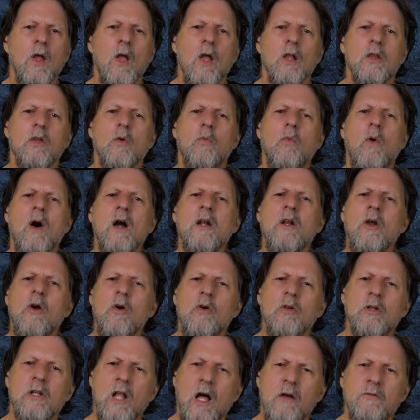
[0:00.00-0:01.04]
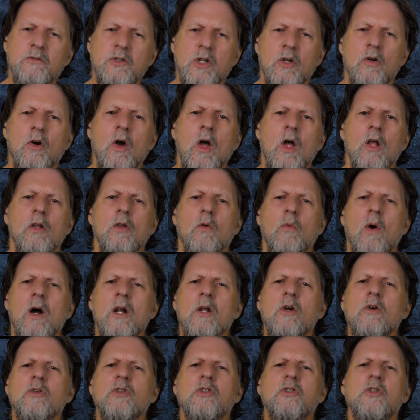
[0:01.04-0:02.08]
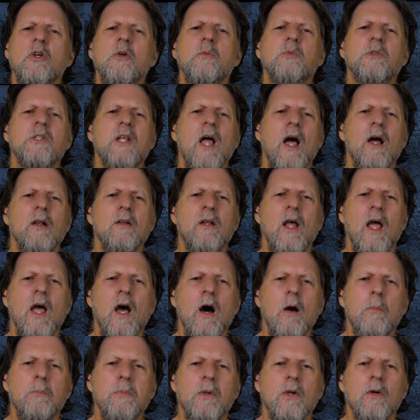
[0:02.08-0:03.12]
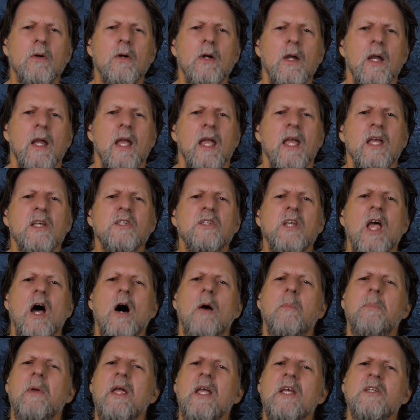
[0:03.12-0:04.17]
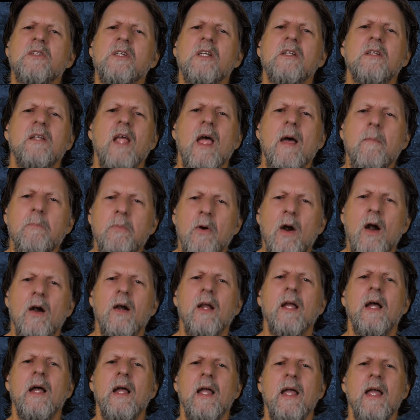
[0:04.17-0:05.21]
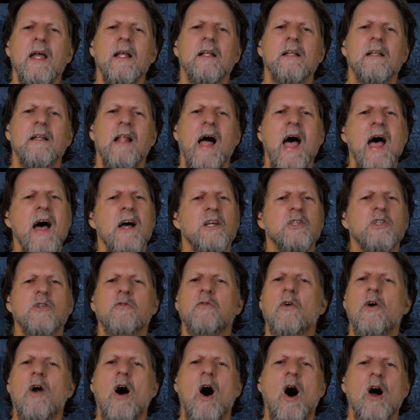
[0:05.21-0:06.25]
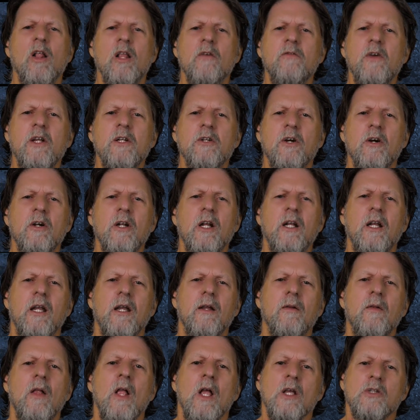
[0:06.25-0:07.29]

The one who loves you, the one who stoops down to help you, his help isn't temporary. It lasts for all of eternity.